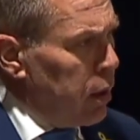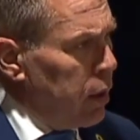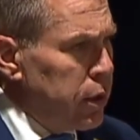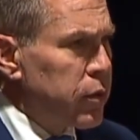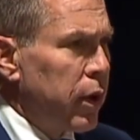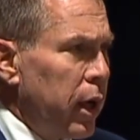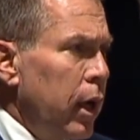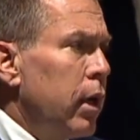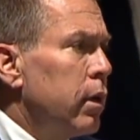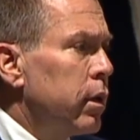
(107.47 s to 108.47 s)

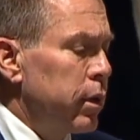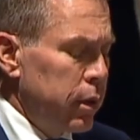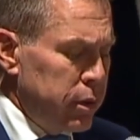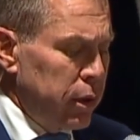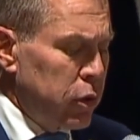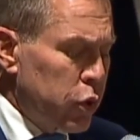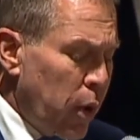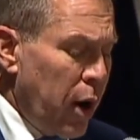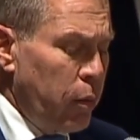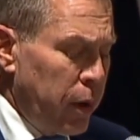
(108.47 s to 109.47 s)
Israel is in
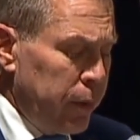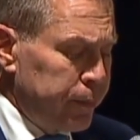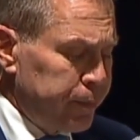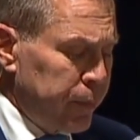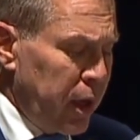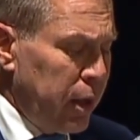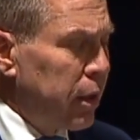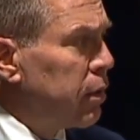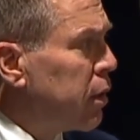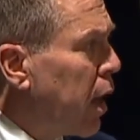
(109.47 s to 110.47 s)
trauma, an
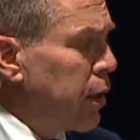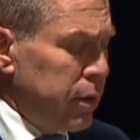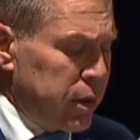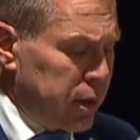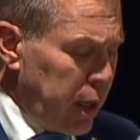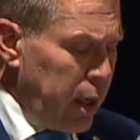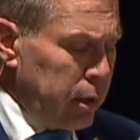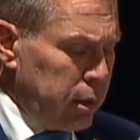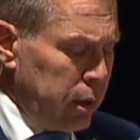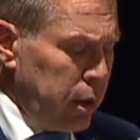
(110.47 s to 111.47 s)
entire
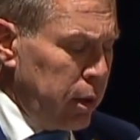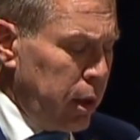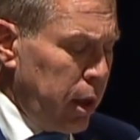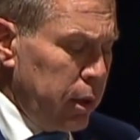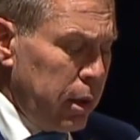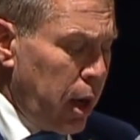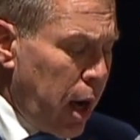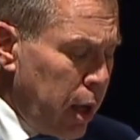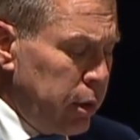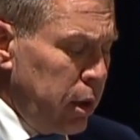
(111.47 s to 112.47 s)
state in
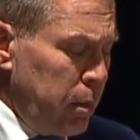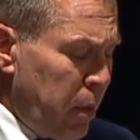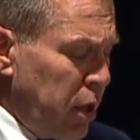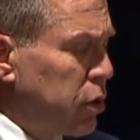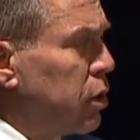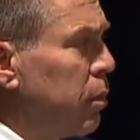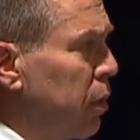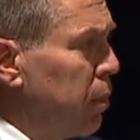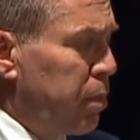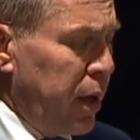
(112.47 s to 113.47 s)

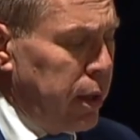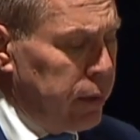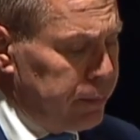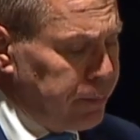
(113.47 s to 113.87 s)
unimaginable pain.